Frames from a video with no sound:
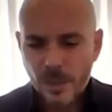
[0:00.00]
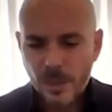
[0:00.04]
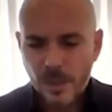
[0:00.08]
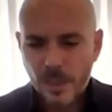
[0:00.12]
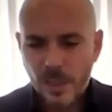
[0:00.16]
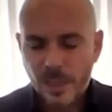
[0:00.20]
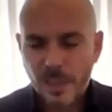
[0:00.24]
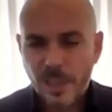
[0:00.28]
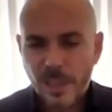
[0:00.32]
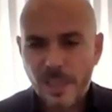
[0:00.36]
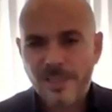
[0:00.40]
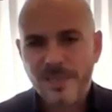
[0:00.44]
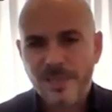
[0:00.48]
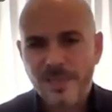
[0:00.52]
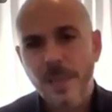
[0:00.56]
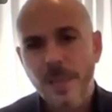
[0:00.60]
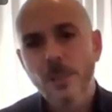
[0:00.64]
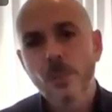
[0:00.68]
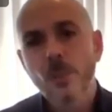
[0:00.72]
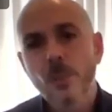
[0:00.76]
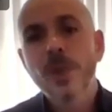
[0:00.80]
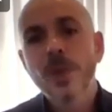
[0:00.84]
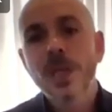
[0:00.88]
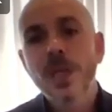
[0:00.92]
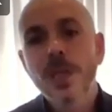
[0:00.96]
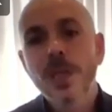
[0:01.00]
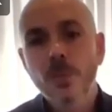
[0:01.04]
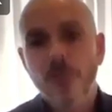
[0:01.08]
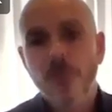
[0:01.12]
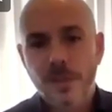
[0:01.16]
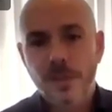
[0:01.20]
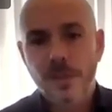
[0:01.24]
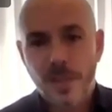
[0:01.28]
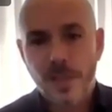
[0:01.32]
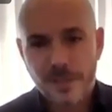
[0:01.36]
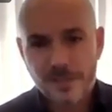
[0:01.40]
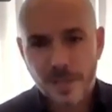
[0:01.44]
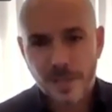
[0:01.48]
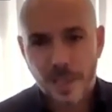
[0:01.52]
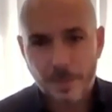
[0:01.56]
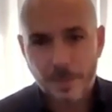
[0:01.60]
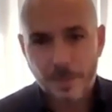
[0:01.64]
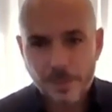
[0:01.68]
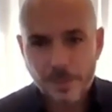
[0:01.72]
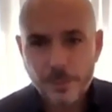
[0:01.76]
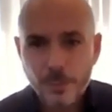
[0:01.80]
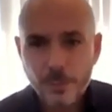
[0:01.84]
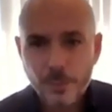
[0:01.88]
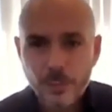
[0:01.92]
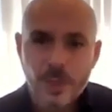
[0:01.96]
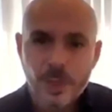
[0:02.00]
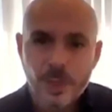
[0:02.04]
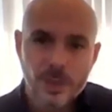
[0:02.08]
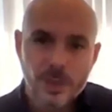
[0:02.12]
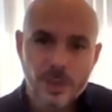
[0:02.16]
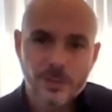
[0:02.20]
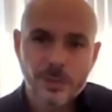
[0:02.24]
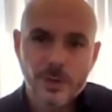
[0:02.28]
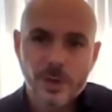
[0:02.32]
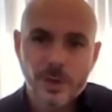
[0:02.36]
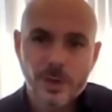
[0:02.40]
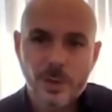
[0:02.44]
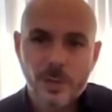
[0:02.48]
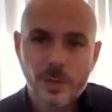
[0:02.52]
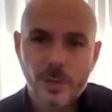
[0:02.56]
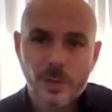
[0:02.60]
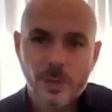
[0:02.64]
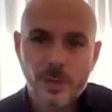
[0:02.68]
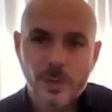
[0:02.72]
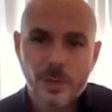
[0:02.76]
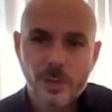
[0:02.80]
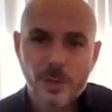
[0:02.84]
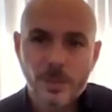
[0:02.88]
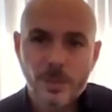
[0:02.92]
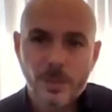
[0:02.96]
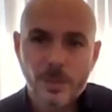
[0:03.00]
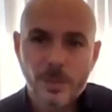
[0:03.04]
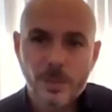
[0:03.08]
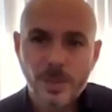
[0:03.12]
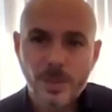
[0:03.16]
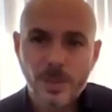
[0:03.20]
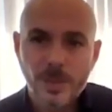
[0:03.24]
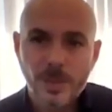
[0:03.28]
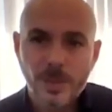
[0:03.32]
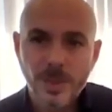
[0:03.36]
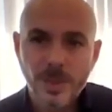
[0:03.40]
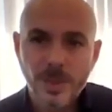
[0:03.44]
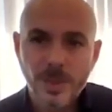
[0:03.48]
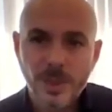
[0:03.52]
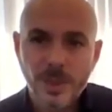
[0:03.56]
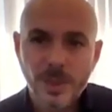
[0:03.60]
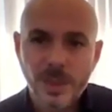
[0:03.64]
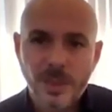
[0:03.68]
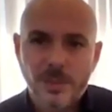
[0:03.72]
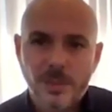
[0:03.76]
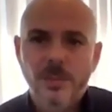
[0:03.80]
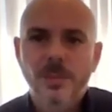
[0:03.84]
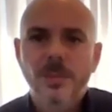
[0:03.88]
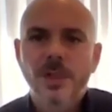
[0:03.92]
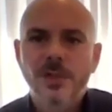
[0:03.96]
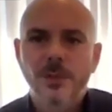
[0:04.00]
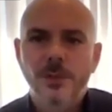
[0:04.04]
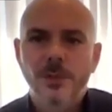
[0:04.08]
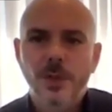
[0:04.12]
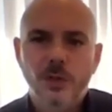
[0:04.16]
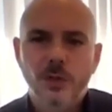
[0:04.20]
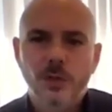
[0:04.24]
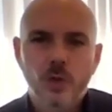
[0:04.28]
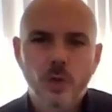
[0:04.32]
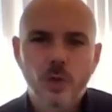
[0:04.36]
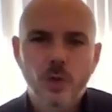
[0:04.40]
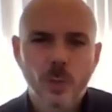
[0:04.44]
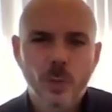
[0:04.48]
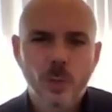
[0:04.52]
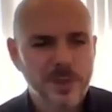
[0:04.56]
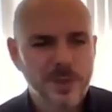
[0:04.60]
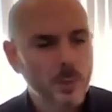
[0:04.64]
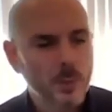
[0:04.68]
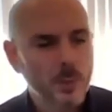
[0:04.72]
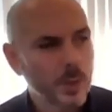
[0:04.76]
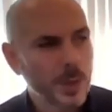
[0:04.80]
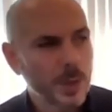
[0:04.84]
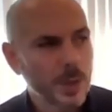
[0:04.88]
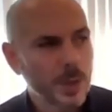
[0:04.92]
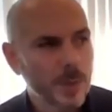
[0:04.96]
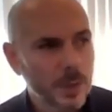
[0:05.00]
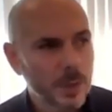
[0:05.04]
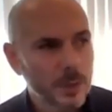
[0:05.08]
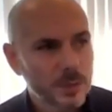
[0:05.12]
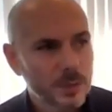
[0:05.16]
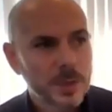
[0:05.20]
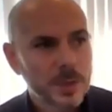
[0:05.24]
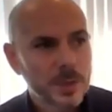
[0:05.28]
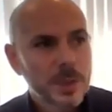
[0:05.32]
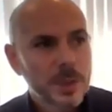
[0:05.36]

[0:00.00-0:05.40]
how can I say, read what the next opportunity is going to be. Because if you're too busy worrying about,